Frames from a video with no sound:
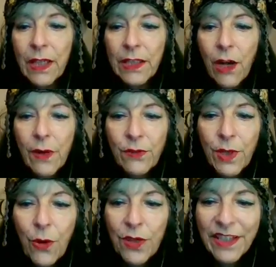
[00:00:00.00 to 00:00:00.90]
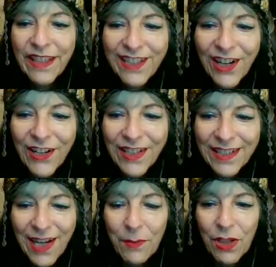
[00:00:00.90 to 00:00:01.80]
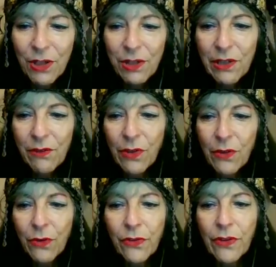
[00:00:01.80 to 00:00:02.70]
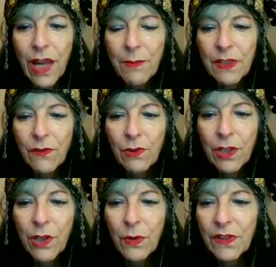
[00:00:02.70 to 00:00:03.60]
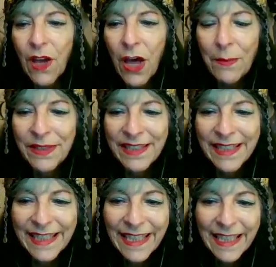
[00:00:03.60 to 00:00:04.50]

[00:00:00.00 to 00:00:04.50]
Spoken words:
Now, as we go into the darkest time of the year here in the Northern Hemisphere, I know it's opposite